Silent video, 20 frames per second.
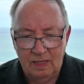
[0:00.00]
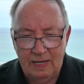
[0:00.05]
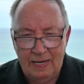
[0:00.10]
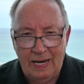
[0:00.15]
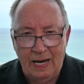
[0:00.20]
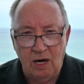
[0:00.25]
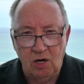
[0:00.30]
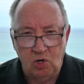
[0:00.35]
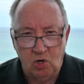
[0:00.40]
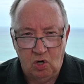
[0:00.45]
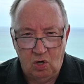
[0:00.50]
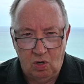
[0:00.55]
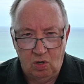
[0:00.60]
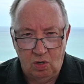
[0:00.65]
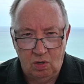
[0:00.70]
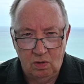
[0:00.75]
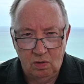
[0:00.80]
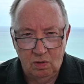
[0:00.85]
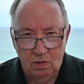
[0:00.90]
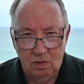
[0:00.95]

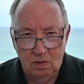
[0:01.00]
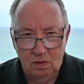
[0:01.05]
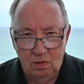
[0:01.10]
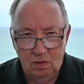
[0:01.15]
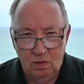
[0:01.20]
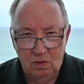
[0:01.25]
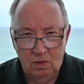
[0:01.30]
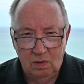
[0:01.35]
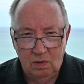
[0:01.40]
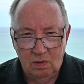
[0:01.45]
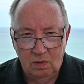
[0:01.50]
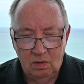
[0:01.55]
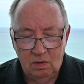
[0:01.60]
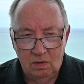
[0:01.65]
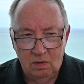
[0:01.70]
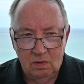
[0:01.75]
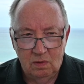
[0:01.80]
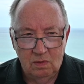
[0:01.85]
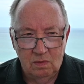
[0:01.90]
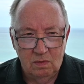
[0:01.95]
alcohol.
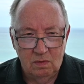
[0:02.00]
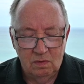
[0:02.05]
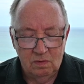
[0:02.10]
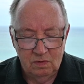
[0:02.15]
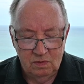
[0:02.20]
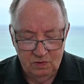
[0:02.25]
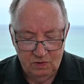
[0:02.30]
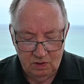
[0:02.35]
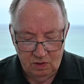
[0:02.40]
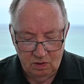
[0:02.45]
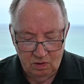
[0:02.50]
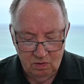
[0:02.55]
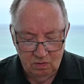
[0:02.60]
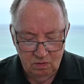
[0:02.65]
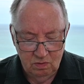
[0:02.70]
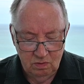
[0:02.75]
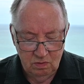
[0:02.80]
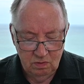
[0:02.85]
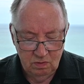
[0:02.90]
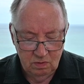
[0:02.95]
So,
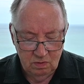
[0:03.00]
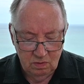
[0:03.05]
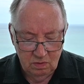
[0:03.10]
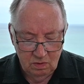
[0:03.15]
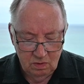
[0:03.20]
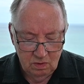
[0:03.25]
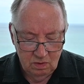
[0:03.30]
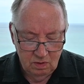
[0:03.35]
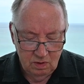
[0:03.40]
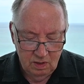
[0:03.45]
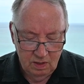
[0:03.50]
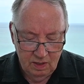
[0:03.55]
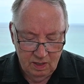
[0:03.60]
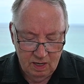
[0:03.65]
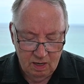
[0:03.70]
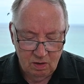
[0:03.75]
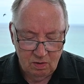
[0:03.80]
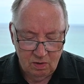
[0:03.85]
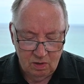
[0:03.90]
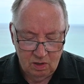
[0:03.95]

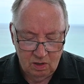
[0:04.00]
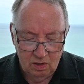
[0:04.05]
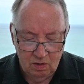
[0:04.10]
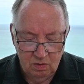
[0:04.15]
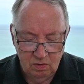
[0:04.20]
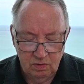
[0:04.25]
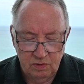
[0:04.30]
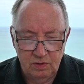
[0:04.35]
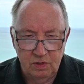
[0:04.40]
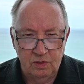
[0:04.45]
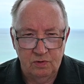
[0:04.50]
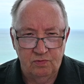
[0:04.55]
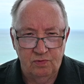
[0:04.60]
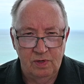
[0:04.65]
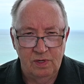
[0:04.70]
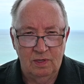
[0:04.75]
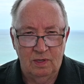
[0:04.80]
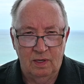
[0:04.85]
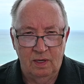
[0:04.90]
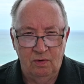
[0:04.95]
alcohol just
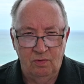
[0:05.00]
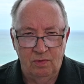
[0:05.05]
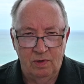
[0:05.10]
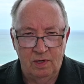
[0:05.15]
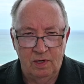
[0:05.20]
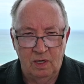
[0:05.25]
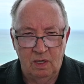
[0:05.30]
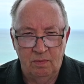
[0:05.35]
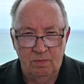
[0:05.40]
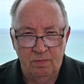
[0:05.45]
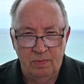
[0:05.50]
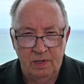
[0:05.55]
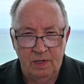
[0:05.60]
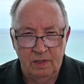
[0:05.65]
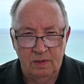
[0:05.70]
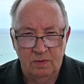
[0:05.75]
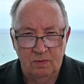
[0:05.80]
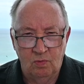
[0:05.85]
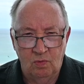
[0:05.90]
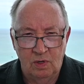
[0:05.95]
recently went up, but
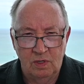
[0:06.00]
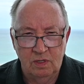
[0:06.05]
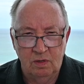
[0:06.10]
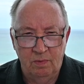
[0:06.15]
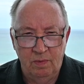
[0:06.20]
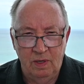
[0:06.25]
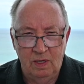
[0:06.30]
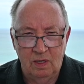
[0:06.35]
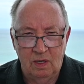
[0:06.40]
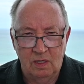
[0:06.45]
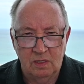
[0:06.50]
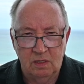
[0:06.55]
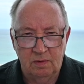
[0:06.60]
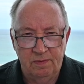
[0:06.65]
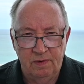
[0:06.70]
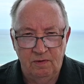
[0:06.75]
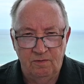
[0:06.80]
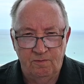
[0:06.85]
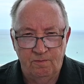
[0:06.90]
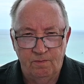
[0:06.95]
it wasn't because
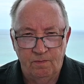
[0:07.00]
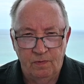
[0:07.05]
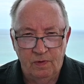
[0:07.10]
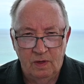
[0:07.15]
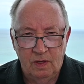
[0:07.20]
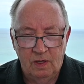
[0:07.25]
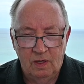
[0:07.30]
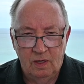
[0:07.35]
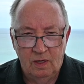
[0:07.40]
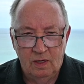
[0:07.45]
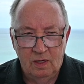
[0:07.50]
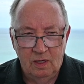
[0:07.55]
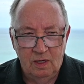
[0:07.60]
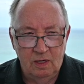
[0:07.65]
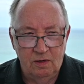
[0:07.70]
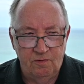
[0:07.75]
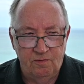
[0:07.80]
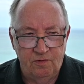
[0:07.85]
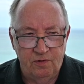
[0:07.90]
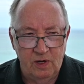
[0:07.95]
of
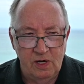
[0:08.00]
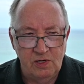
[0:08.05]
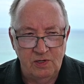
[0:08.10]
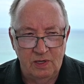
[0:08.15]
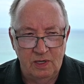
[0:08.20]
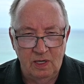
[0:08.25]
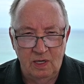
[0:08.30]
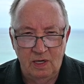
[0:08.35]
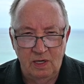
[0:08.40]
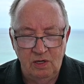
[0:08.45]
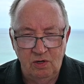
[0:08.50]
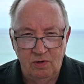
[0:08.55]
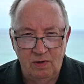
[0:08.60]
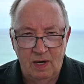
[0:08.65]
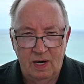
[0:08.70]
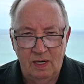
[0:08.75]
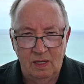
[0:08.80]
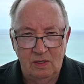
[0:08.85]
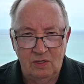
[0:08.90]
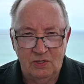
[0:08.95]
inflation in the
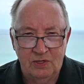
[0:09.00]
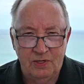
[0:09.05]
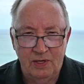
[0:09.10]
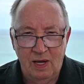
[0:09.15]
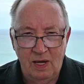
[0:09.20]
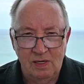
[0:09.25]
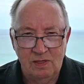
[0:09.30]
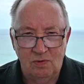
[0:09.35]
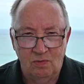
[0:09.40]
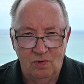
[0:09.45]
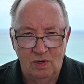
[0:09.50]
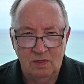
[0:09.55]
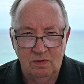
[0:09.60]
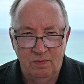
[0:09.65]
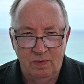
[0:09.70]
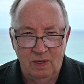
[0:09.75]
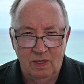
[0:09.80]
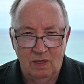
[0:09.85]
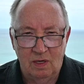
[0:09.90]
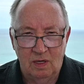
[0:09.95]
United States. It
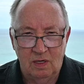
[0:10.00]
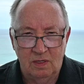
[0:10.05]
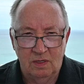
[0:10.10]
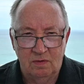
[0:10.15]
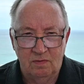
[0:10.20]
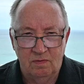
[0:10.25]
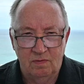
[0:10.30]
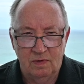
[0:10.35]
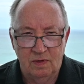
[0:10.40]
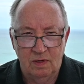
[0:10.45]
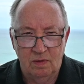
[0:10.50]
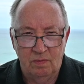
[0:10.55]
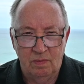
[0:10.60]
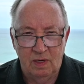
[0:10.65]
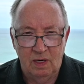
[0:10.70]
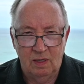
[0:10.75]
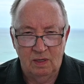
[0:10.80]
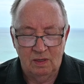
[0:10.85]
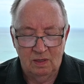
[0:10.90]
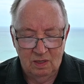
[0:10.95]
wasn't because of
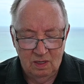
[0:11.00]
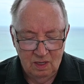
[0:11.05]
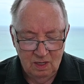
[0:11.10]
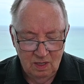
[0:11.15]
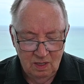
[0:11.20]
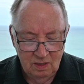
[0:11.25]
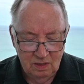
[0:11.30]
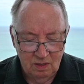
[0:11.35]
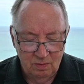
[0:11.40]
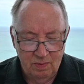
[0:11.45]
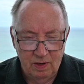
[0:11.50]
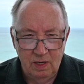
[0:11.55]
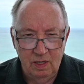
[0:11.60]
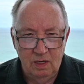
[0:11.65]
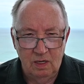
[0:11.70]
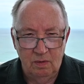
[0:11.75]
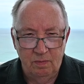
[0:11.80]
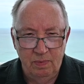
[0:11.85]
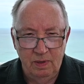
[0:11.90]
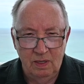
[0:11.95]
the
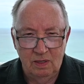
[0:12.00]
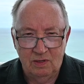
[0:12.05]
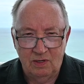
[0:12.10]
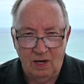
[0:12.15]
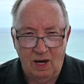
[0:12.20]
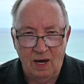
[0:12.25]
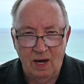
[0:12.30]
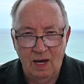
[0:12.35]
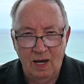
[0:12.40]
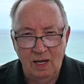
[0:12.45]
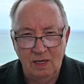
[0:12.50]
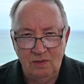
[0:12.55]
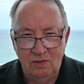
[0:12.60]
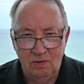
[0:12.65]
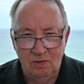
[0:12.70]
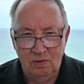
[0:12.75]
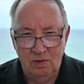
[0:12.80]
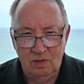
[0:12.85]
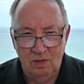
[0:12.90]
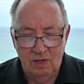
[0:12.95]
money here being tied
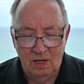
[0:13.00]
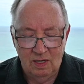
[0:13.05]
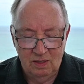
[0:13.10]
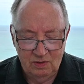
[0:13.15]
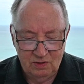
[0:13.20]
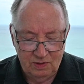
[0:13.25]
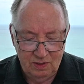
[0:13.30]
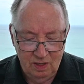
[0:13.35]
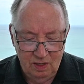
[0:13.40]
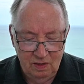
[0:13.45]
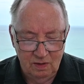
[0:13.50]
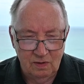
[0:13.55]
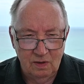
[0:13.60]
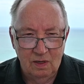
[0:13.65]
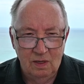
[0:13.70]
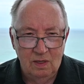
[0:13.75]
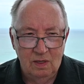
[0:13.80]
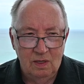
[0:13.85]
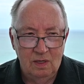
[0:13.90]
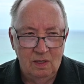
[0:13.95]
to the United States.
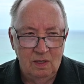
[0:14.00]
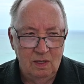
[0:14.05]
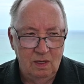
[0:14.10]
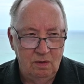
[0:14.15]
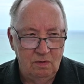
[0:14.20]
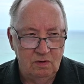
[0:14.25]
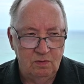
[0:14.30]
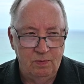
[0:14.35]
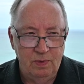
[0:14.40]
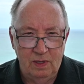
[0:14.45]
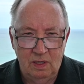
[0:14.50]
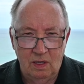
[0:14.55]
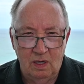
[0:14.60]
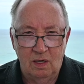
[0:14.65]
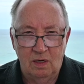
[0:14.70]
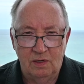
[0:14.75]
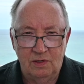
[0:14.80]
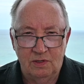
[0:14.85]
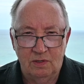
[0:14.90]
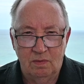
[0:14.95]
It was
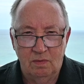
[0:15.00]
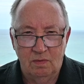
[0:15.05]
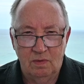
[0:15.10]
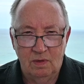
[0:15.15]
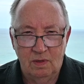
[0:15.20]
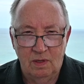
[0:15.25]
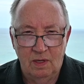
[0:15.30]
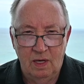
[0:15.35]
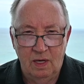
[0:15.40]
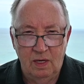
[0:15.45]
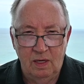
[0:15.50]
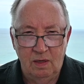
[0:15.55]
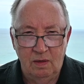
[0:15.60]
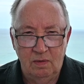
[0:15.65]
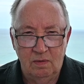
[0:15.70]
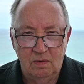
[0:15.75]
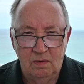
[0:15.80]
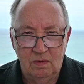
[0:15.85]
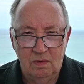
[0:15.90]
because they